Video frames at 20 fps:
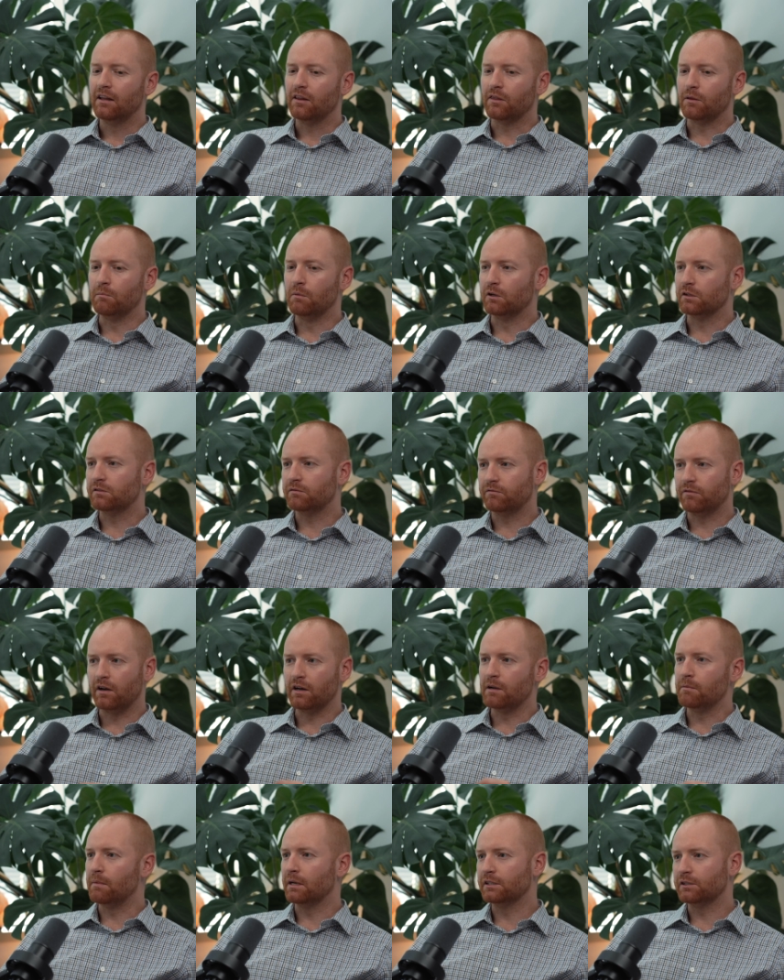the most
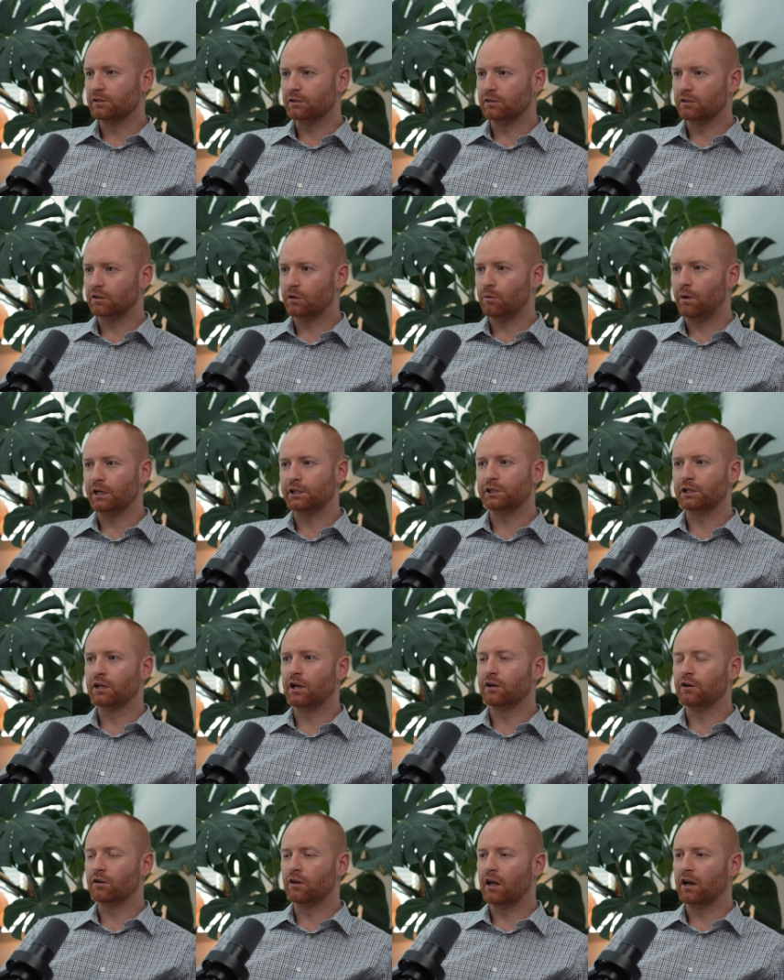fundamental question
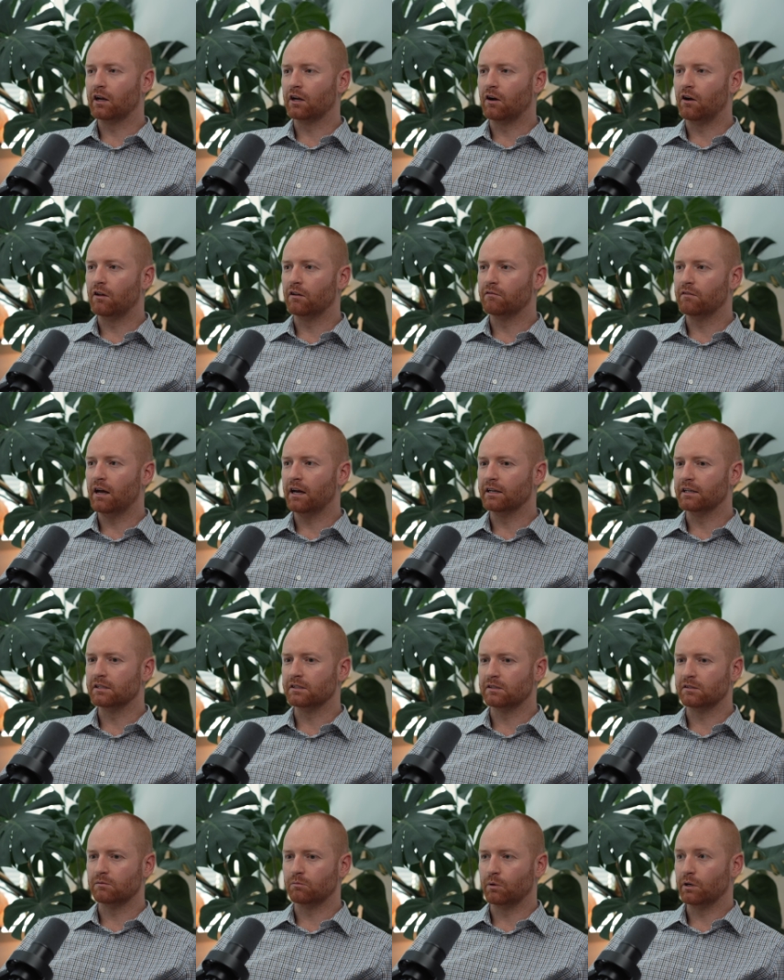underlying all of that
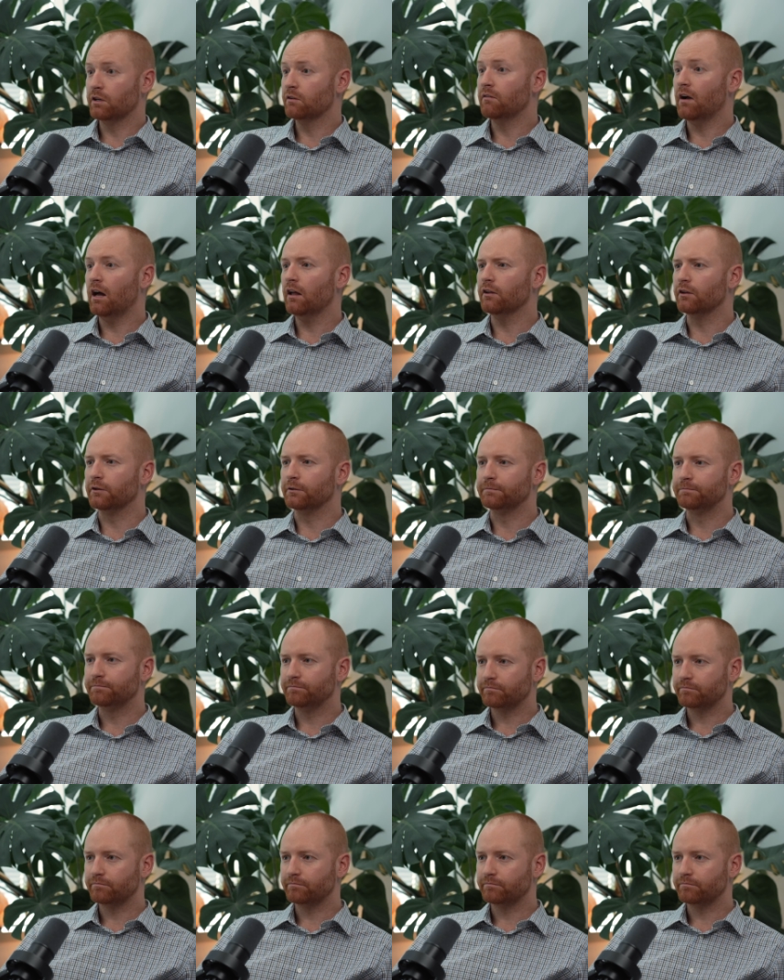is, what do you value?